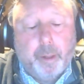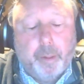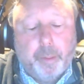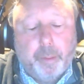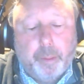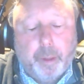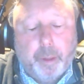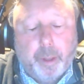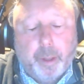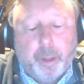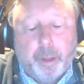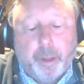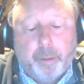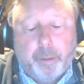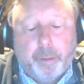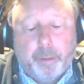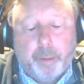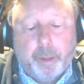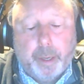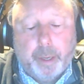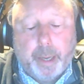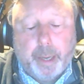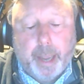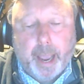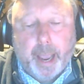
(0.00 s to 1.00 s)
the
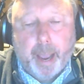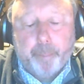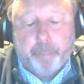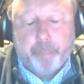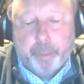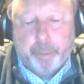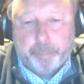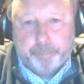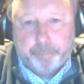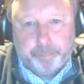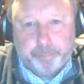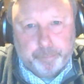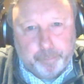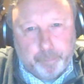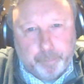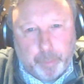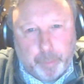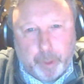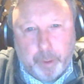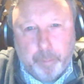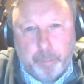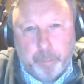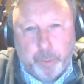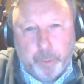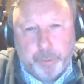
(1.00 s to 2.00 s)
cap
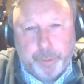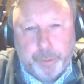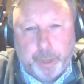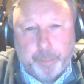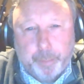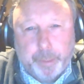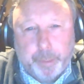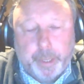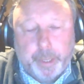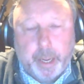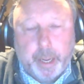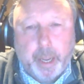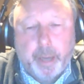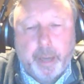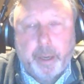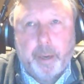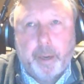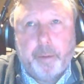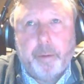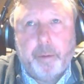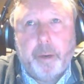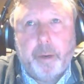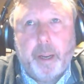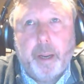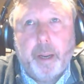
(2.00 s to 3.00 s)
moves up and down,
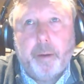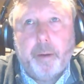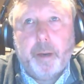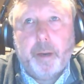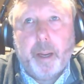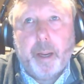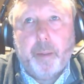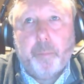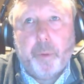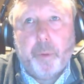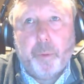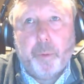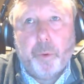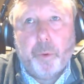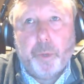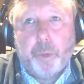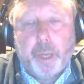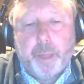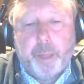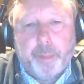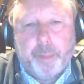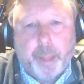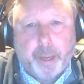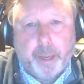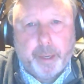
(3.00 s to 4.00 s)
and we will get
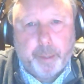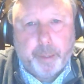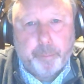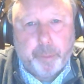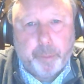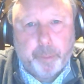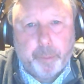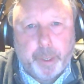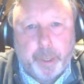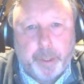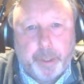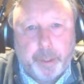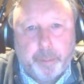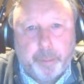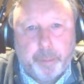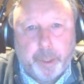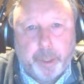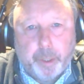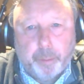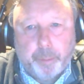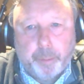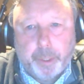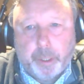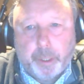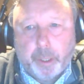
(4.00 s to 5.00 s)
that implemented, but it'll
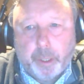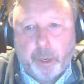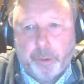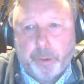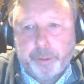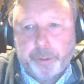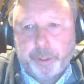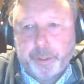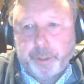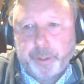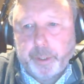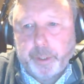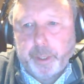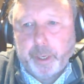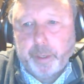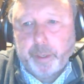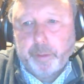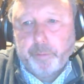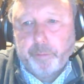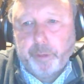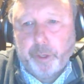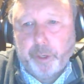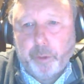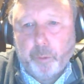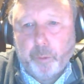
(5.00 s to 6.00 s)
be closer to the end of
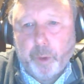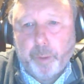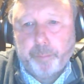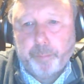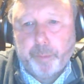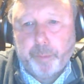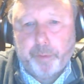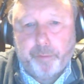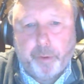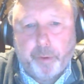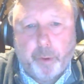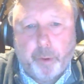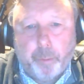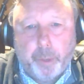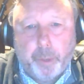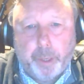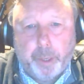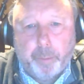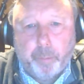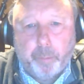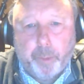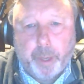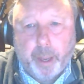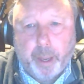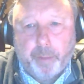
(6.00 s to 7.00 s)
Q1 before we
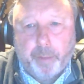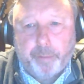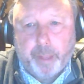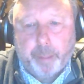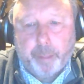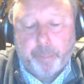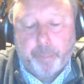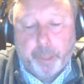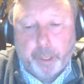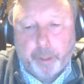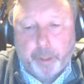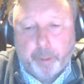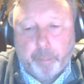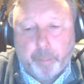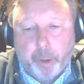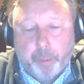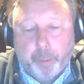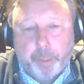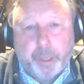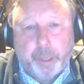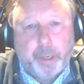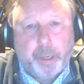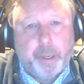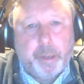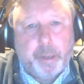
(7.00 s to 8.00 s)
have that. But at the moment,
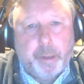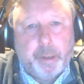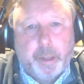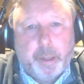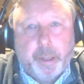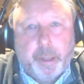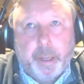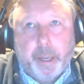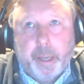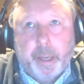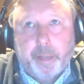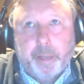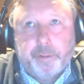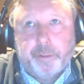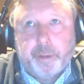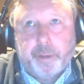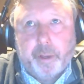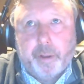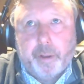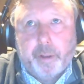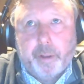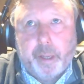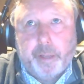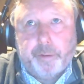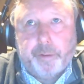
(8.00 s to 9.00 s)
it's a
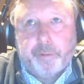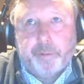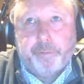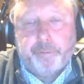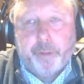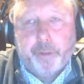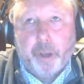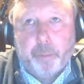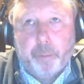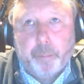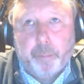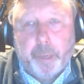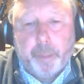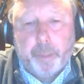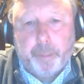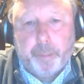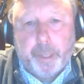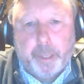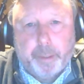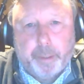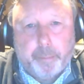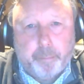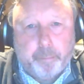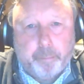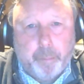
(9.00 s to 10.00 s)
firm limit.
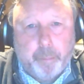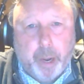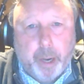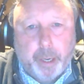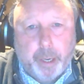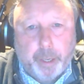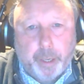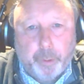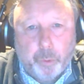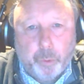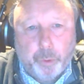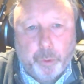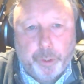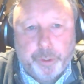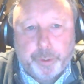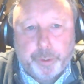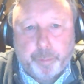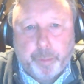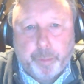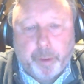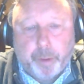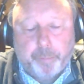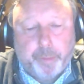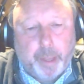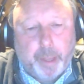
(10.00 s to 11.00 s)
Market orders
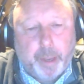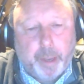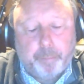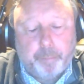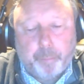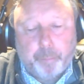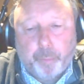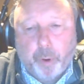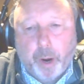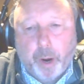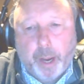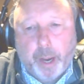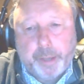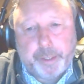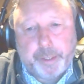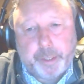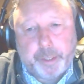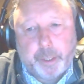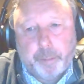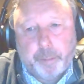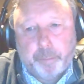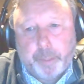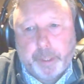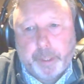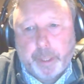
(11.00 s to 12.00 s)
above that price can
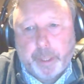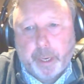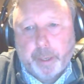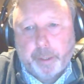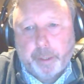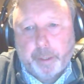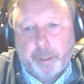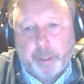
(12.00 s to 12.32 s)
be done